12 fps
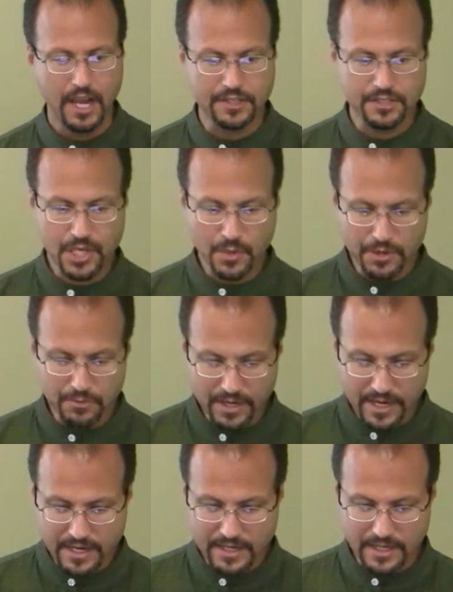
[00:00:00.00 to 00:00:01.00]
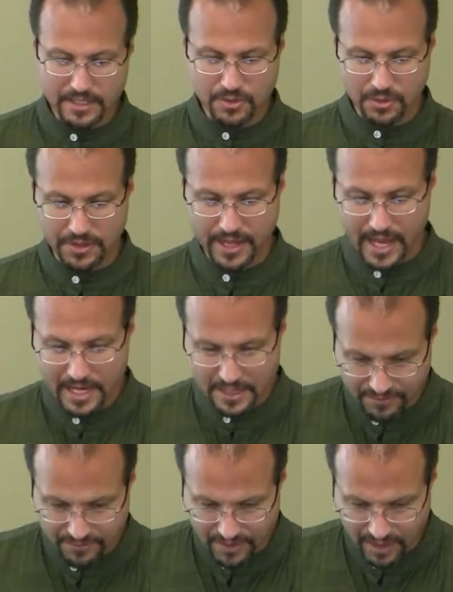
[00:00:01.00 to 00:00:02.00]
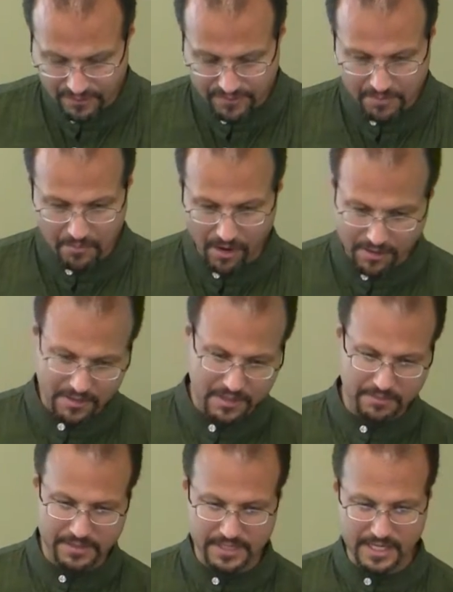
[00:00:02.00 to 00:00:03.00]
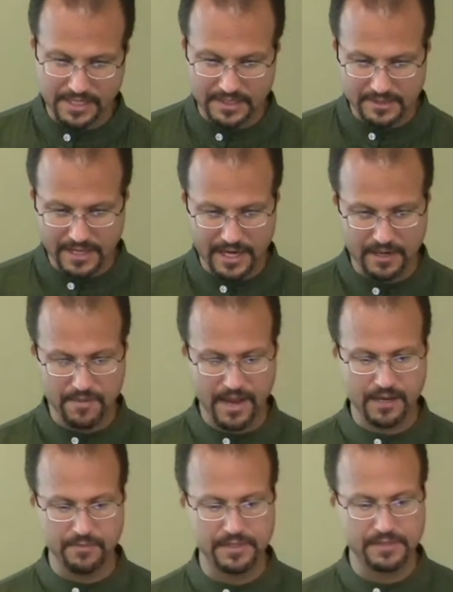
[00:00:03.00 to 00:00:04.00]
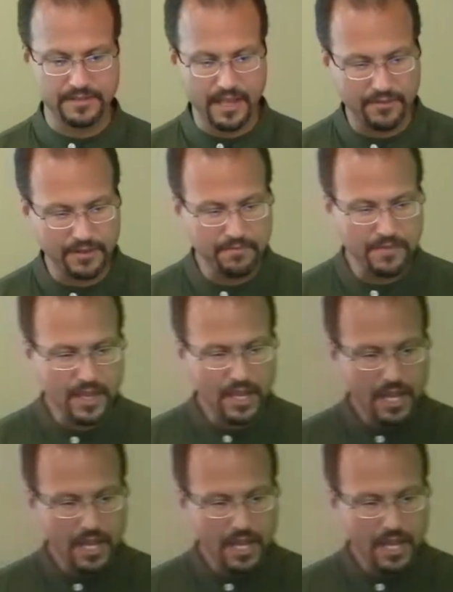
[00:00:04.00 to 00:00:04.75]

And so we read toward the end of the martyrdom scene in 2 Maccabees 7,